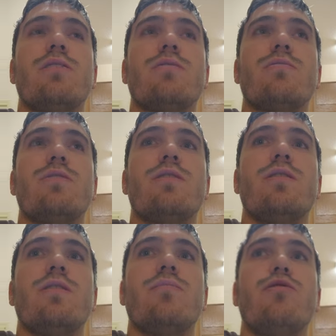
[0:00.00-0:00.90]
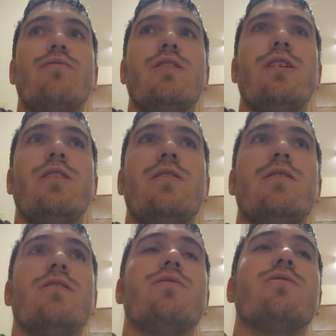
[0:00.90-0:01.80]
as you see in the movie,
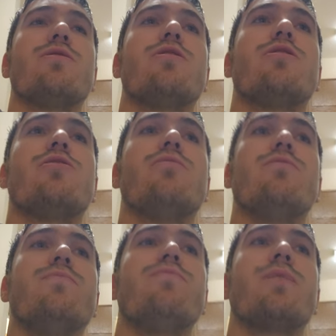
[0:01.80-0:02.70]
goes to